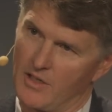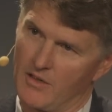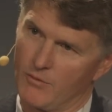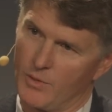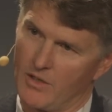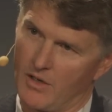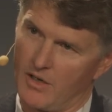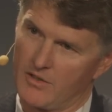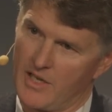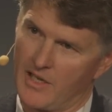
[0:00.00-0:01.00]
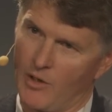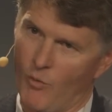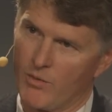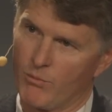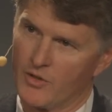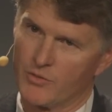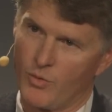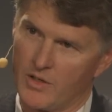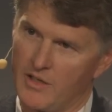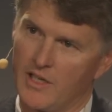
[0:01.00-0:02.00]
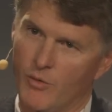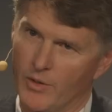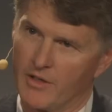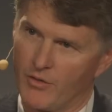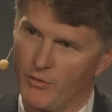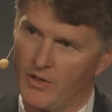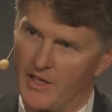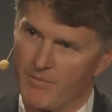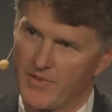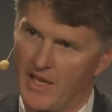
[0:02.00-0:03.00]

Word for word: that we are taking one plus one and equaling three,